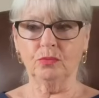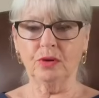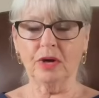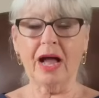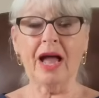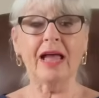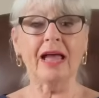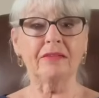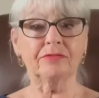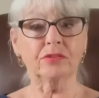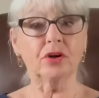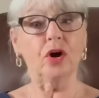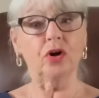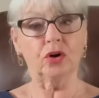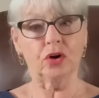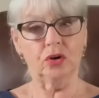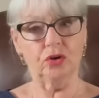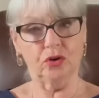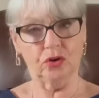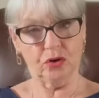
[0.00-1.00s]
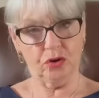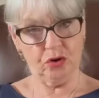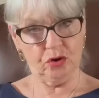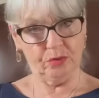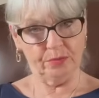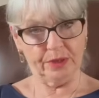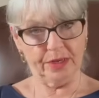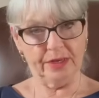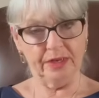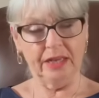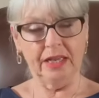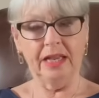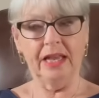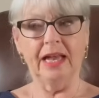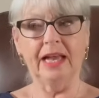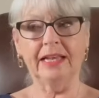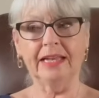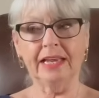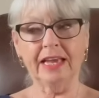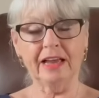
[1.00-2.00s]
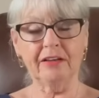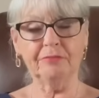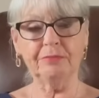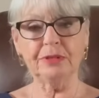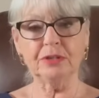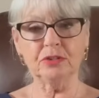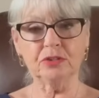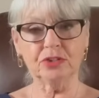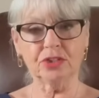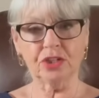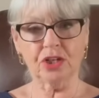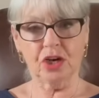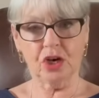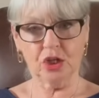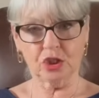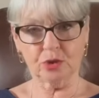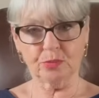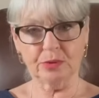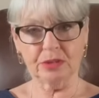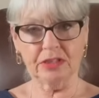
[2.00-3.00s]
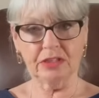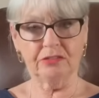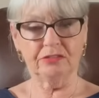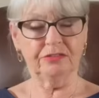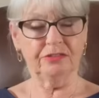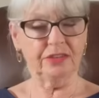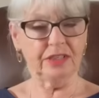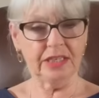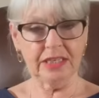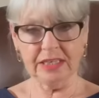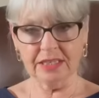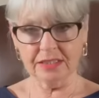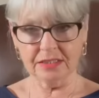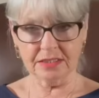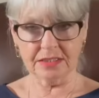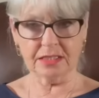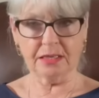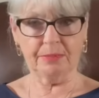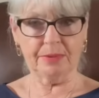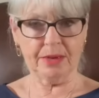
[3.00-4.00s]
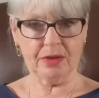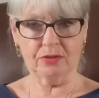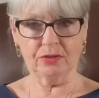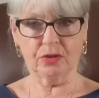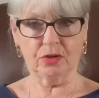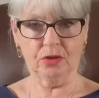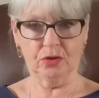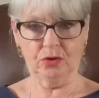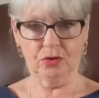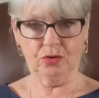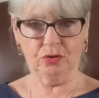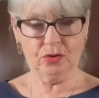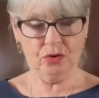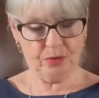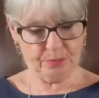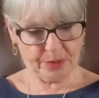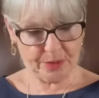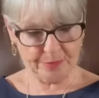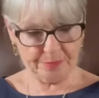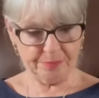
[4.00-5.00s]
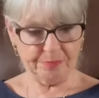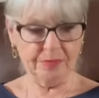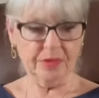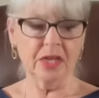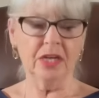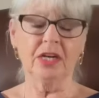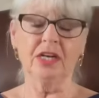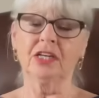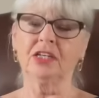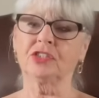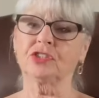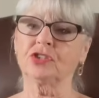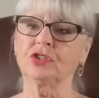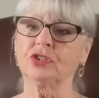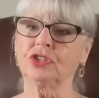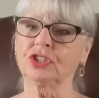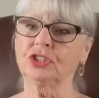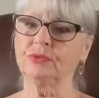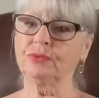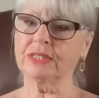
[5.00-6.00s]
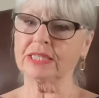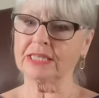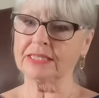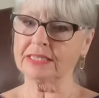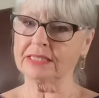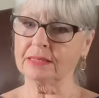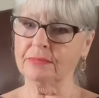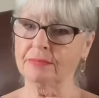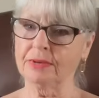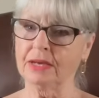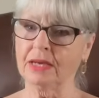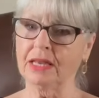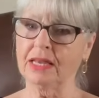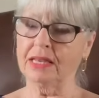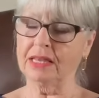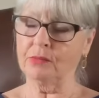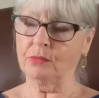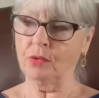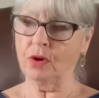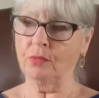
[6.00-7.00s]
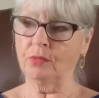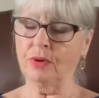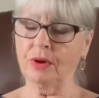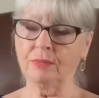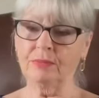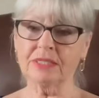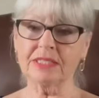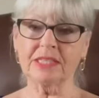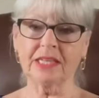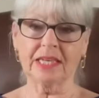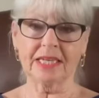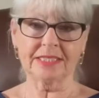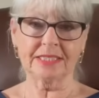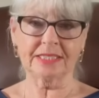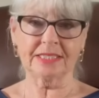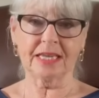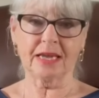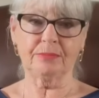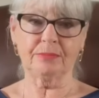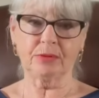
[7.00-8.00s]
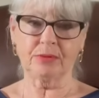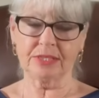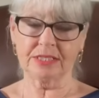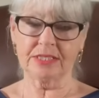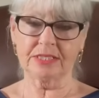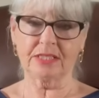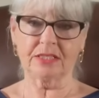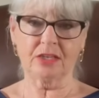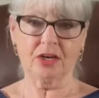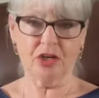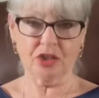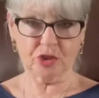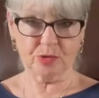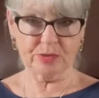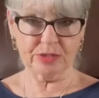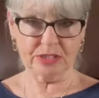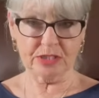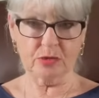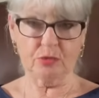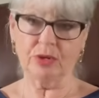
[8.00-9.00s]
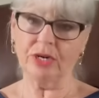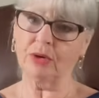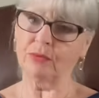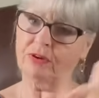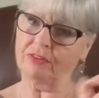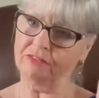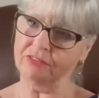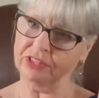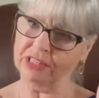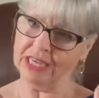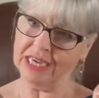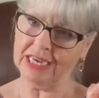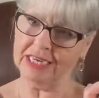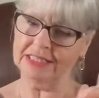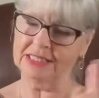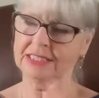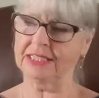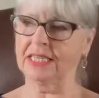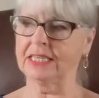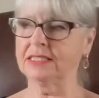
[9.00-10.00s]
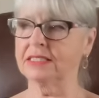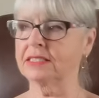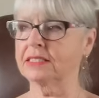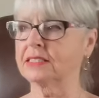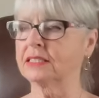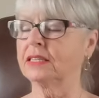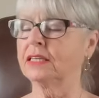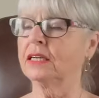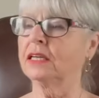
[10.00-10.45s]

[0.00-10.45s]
I have got glaucoma and I have been under the hospital for years about the glaucoma. So she was asking me, when was the last time I went to the hospital, when I went for the eye test.